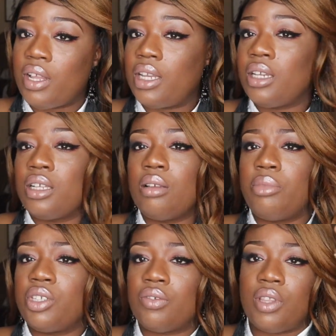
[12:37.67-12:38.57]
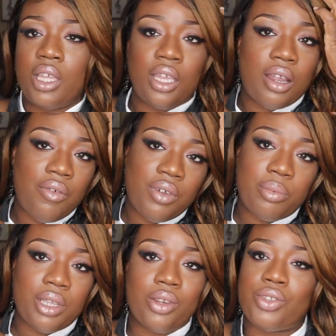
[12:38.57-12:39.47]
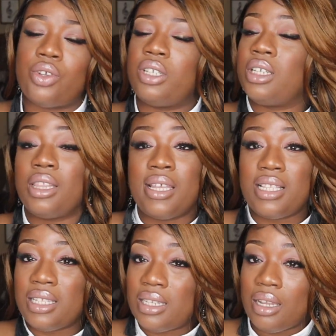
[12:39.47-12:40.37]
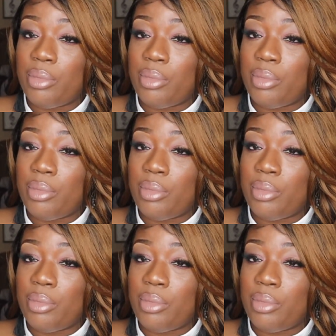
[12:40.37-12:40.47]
I didn't cut much of the hair off up here, so the lace didn't,